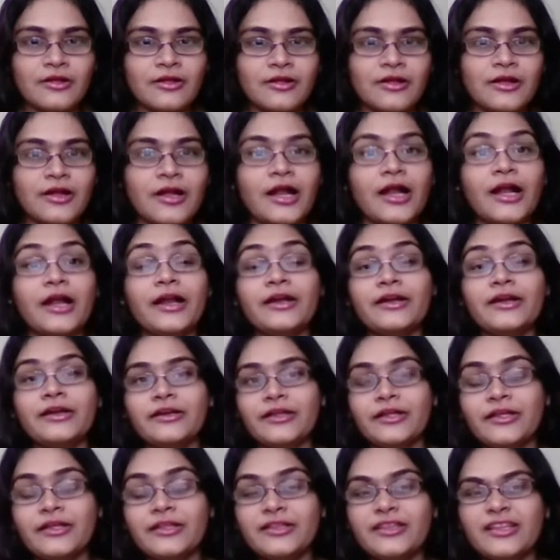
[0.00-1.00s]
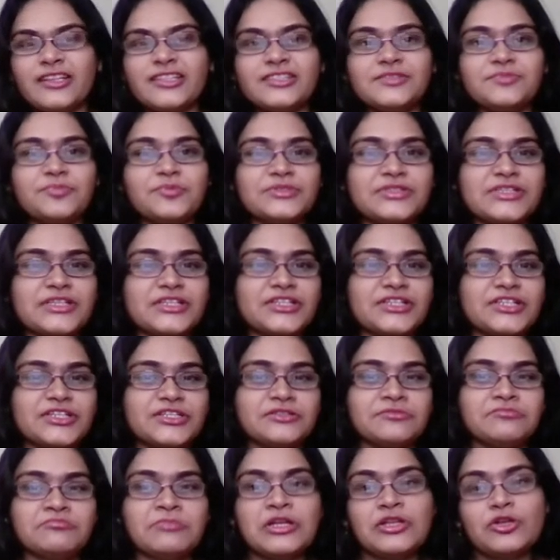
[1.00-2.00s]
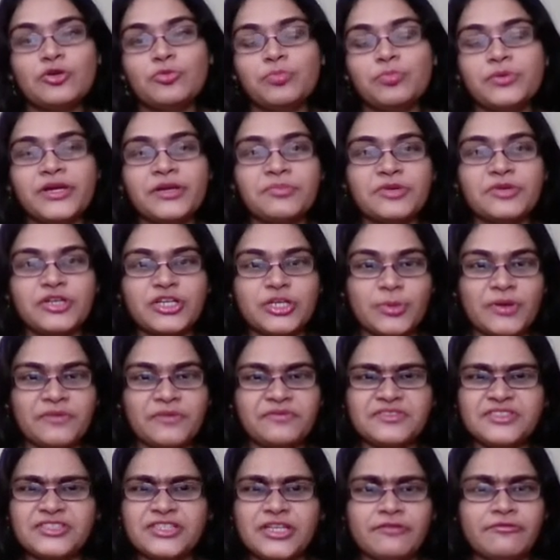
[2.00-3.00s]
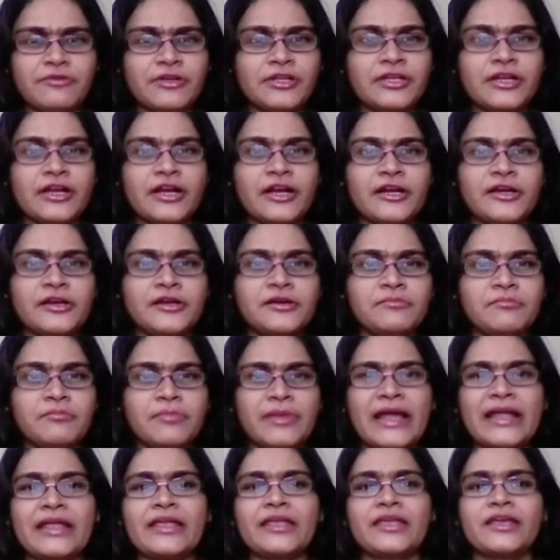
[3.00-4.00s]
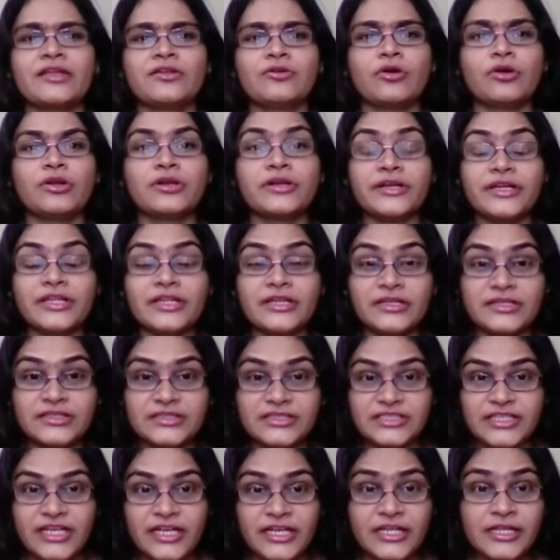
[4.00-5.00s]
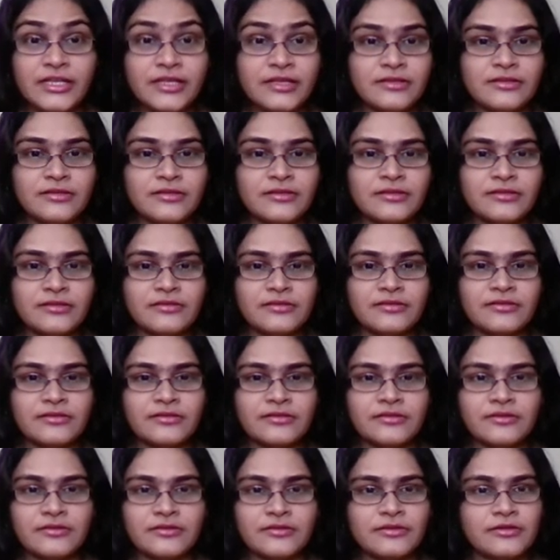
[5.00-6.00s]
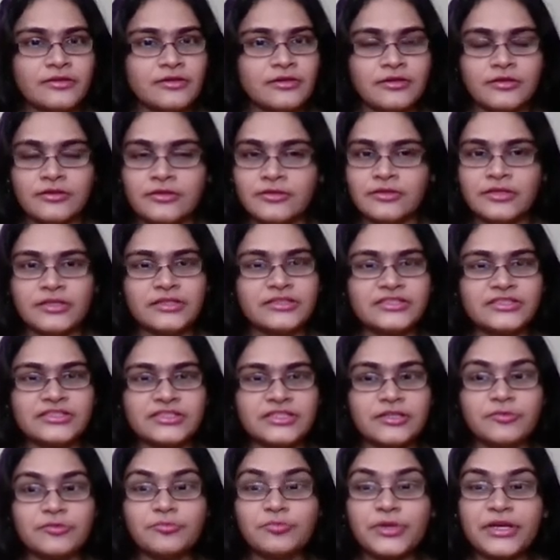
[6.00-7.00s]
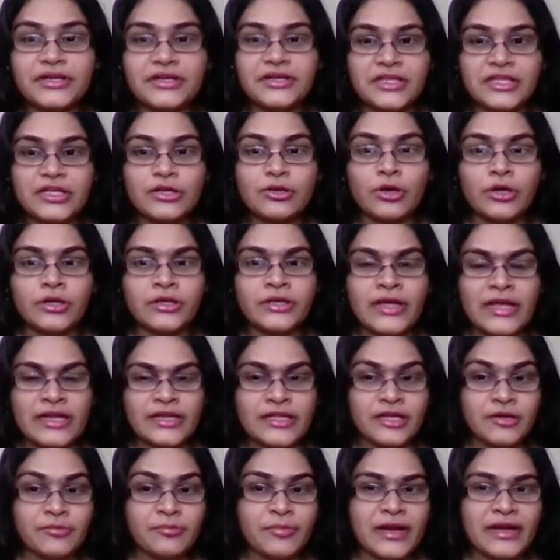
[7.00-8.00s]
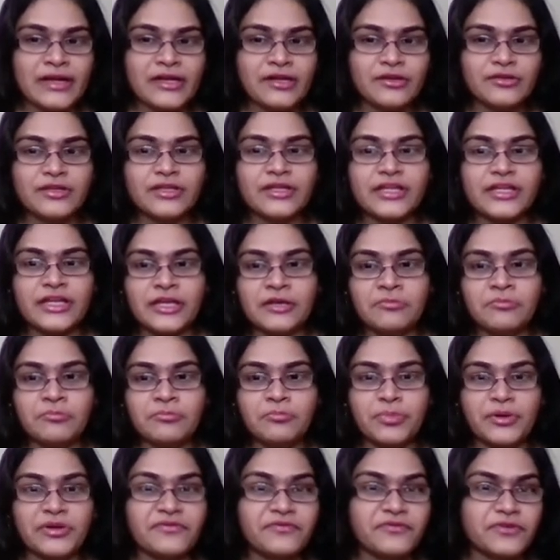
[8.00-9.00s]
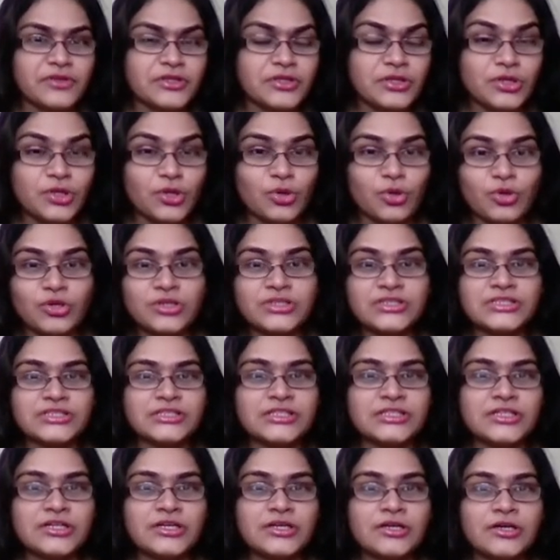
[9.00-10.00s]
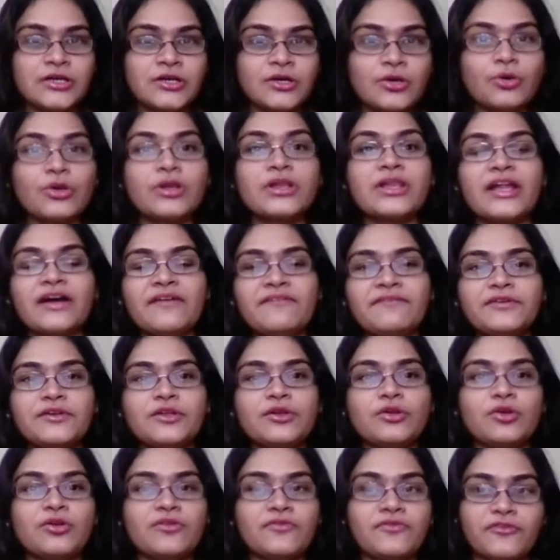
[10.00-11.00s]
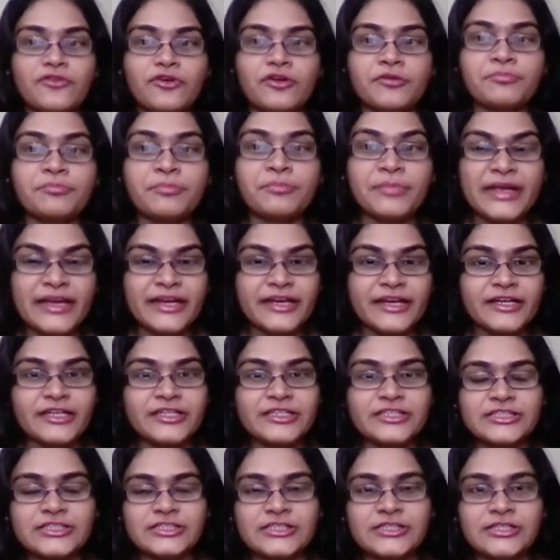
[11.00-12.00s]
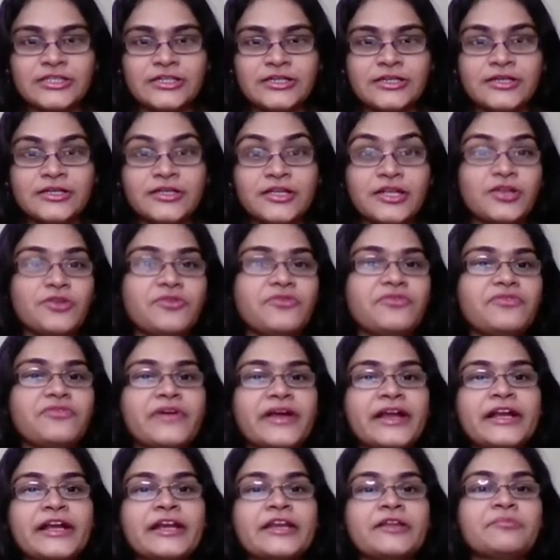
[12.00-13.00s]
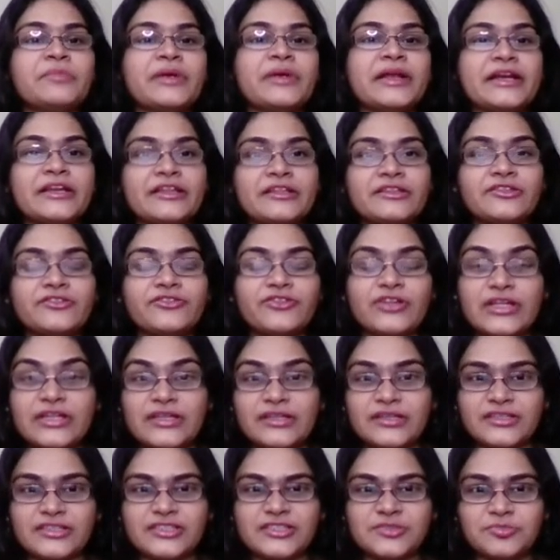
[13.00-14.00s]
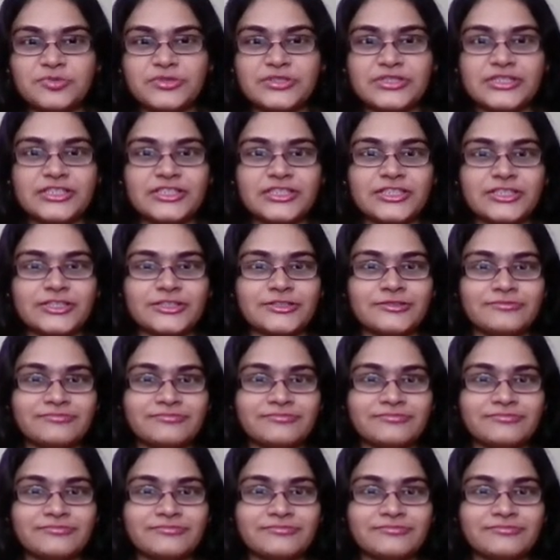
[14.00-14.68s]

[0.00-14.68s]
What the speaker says: And in this position, Meenu played bishop f7, and black can already resign. It's completely gone. I'll come back to the game. But for those who love to look for mates, can you find a mate in 3 in this position?